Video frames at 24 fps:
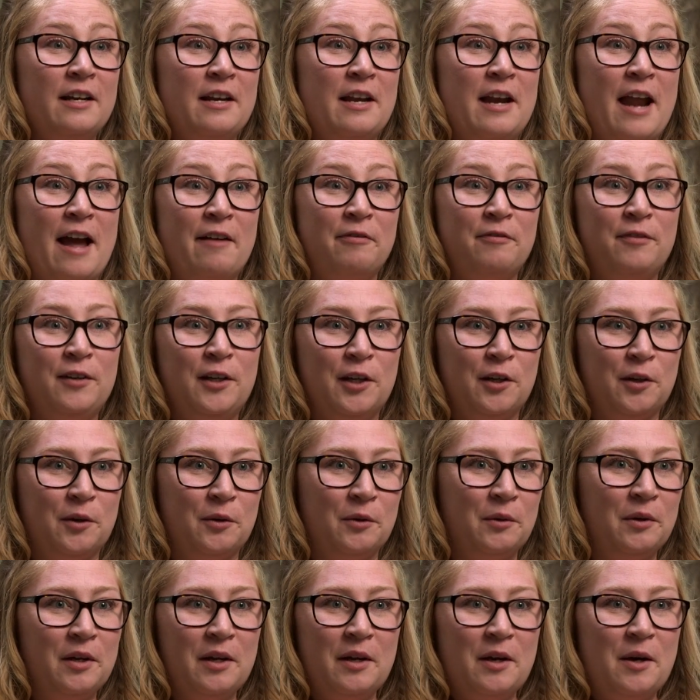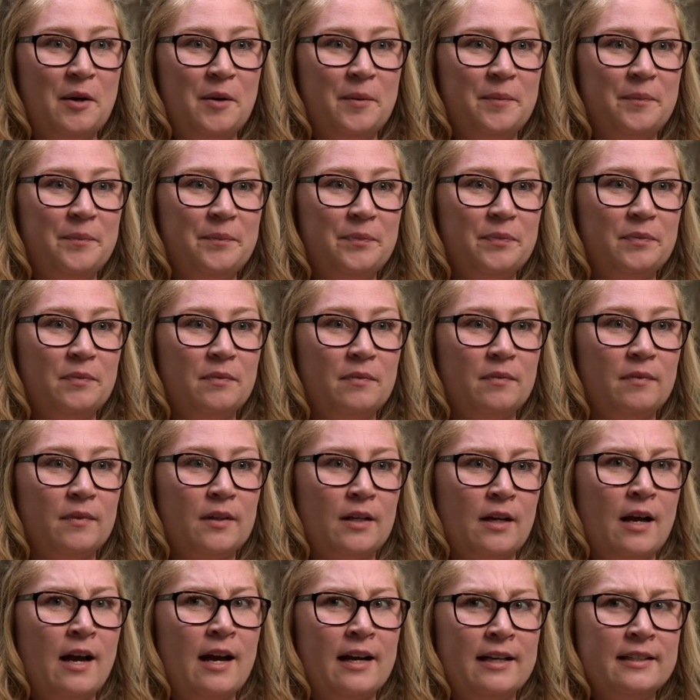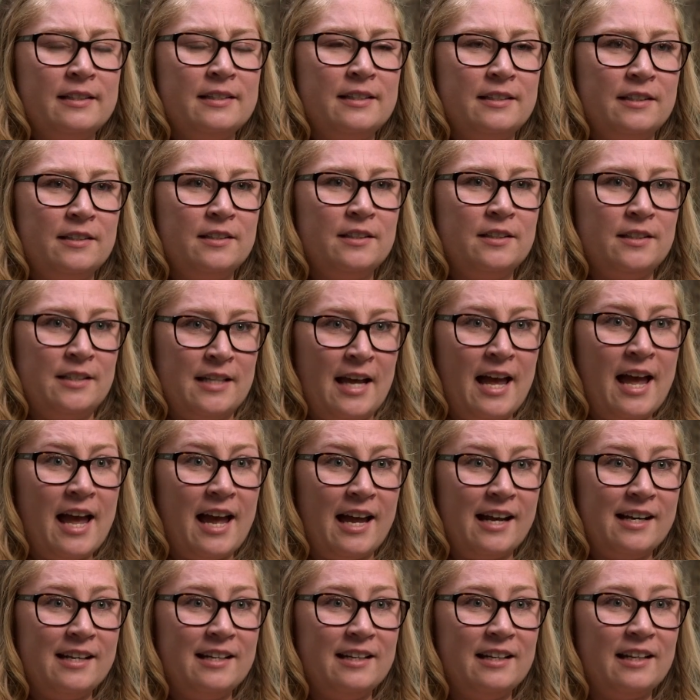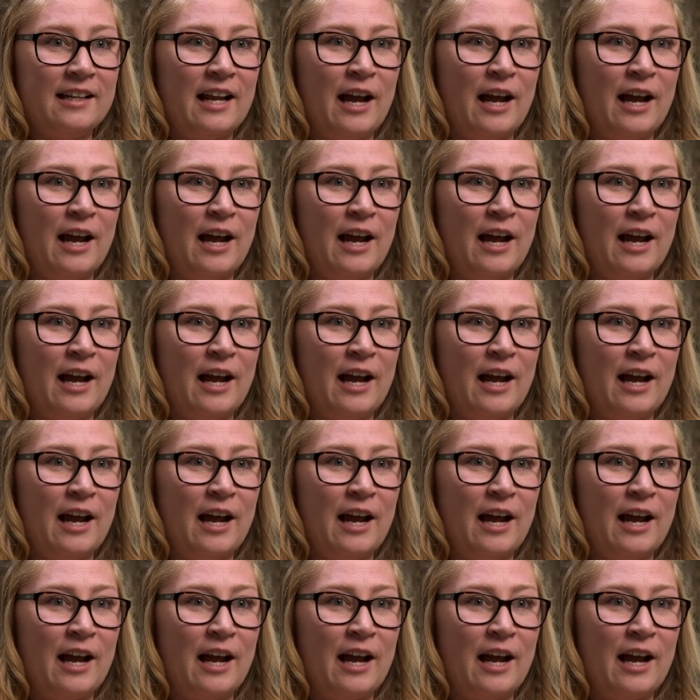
nephew? Kai's dead.